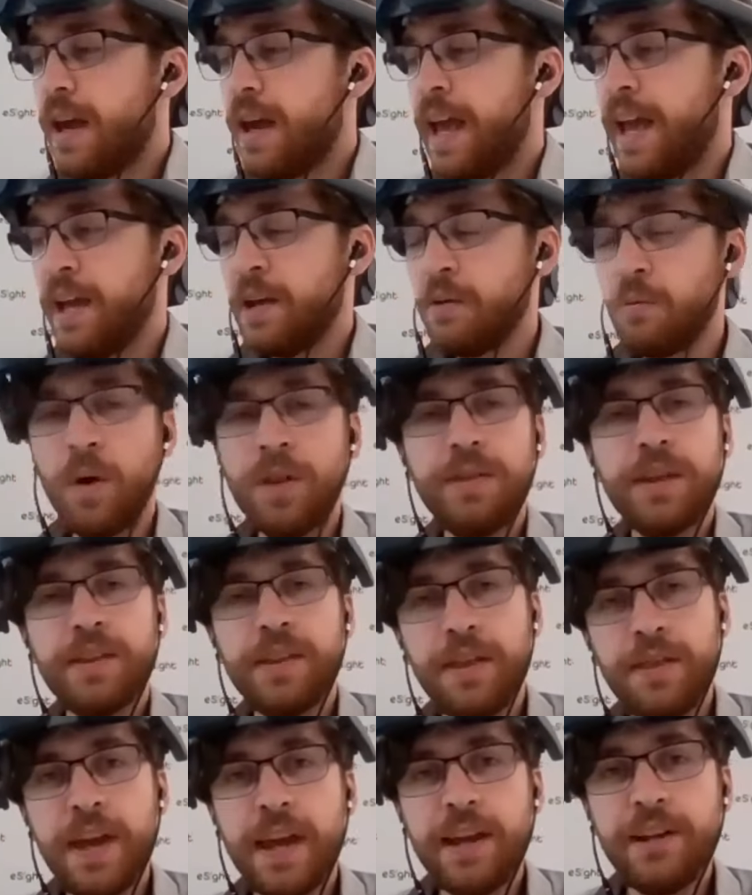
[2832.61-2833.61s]
And one
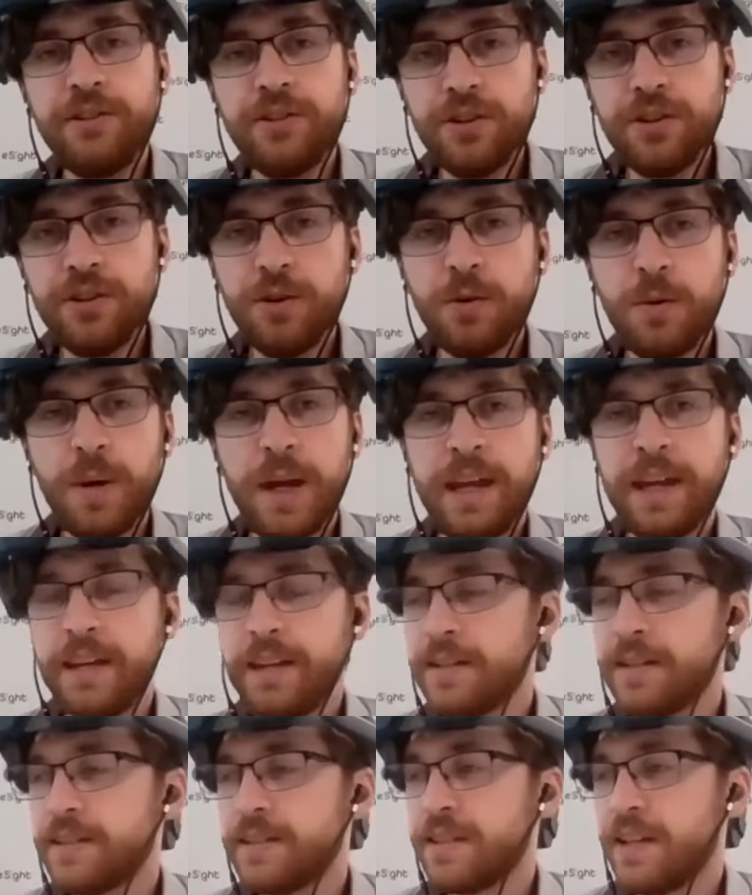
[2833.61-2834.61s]
thing that they do
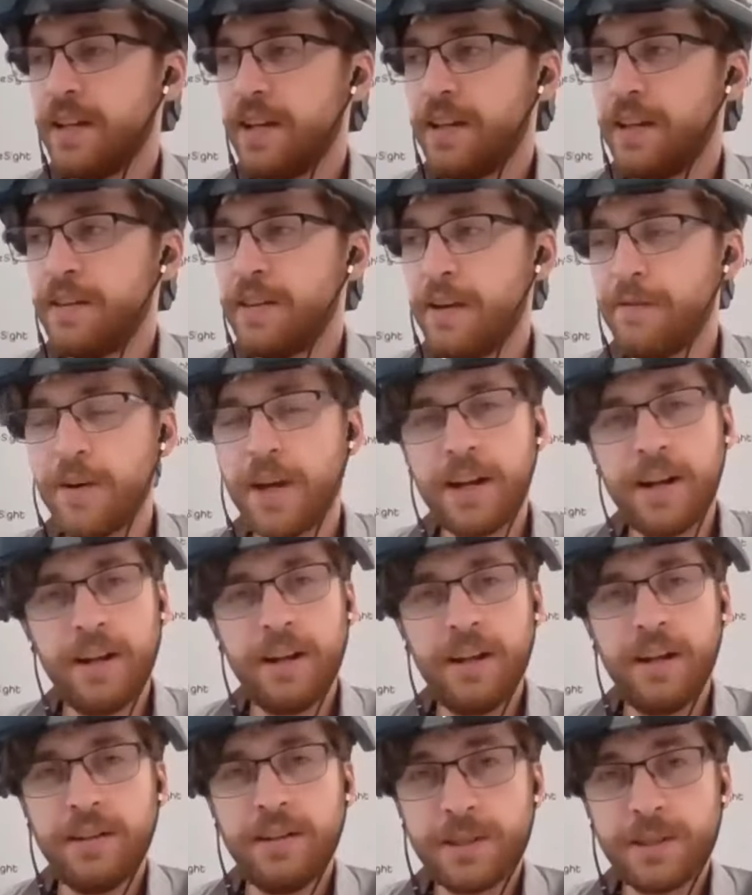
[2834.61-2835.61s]
is they've got
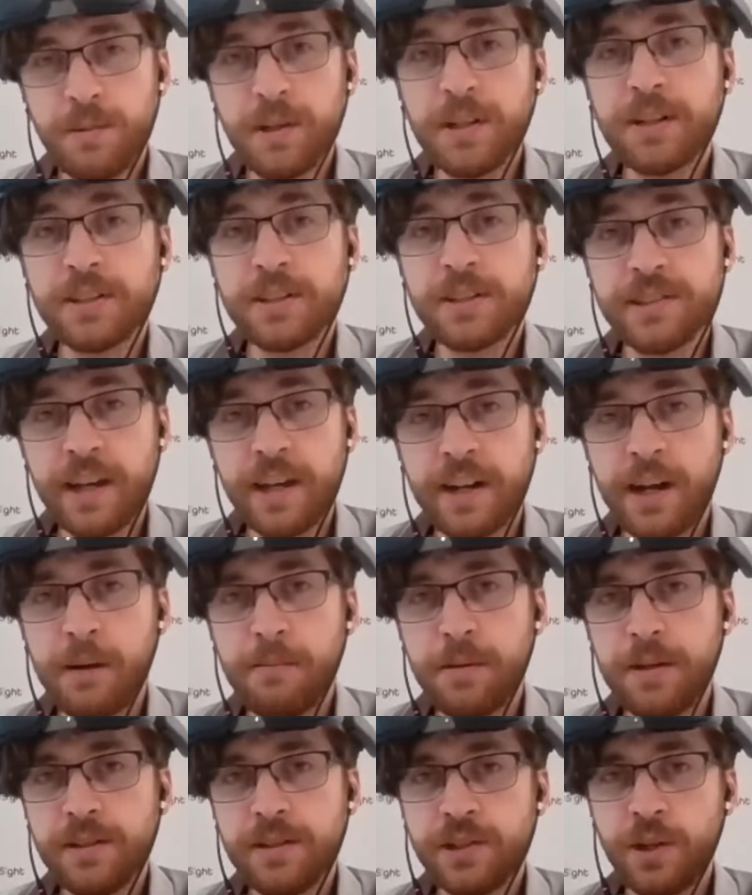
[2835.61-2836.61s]
a splitter set
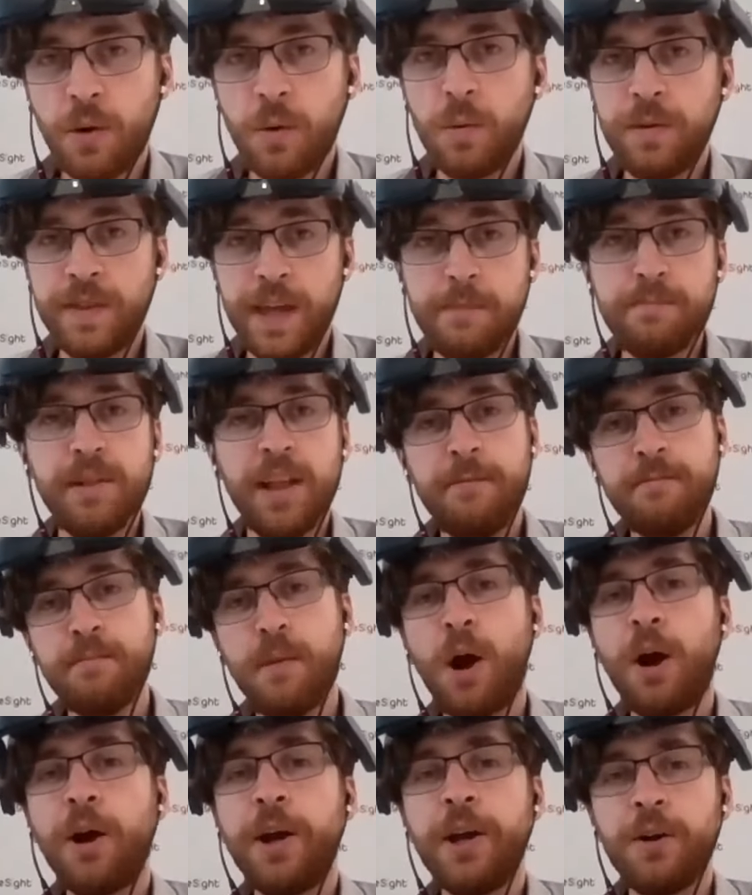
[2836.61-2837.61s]
up. So they play
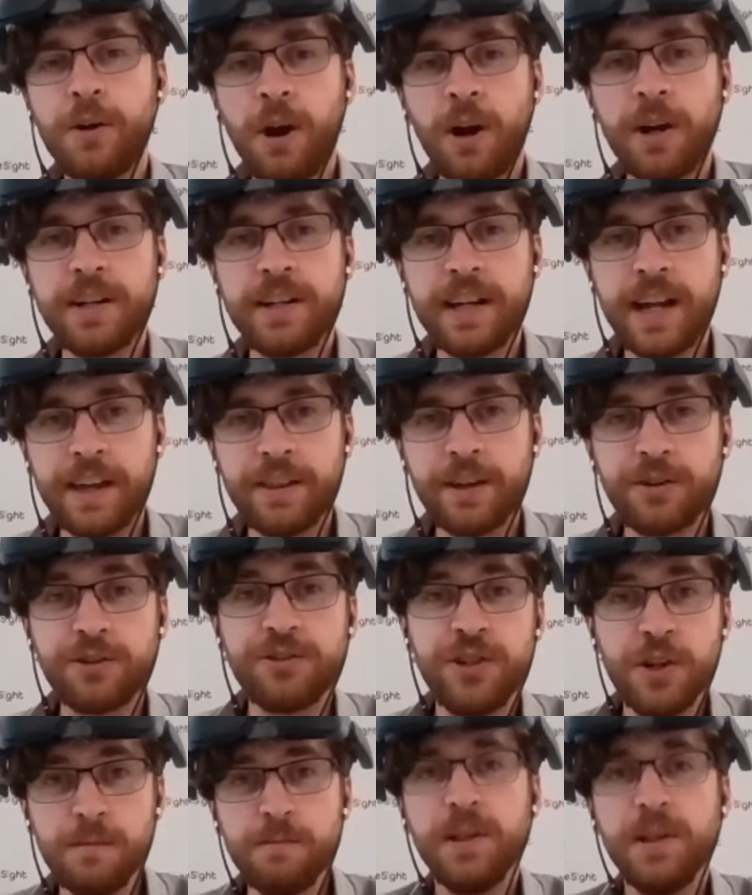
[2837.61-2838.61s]
Mario Kart together.
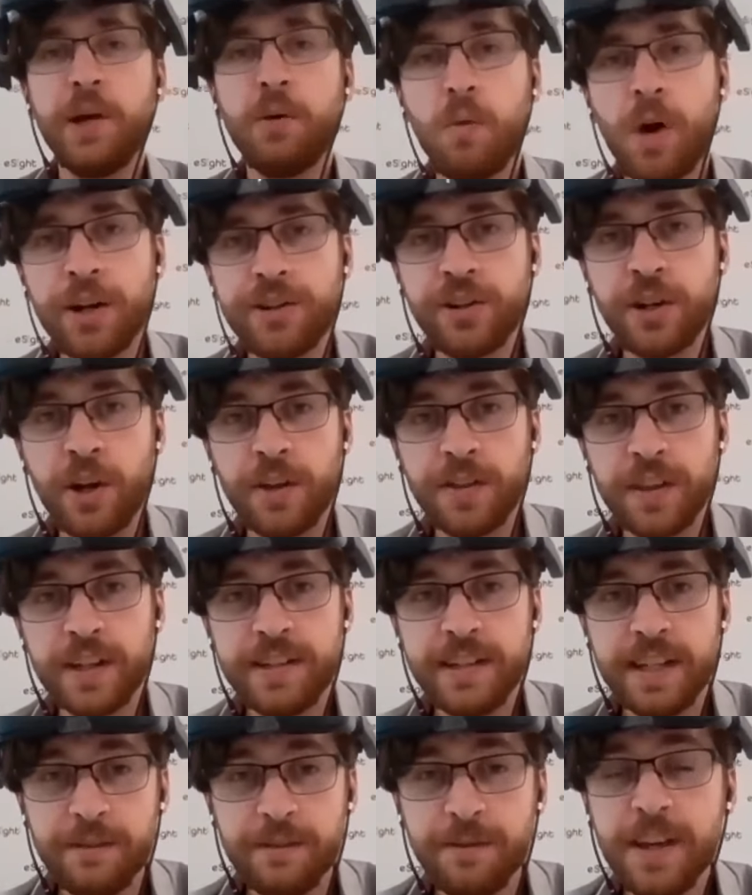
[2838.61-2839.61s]
She'll play watching on
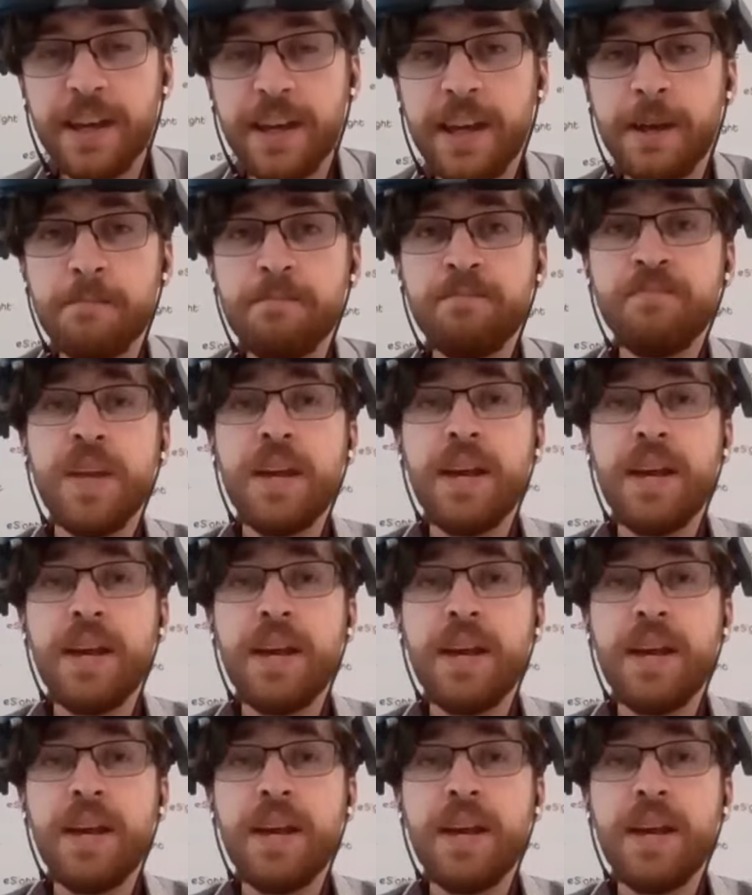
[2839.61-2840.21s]
the TV,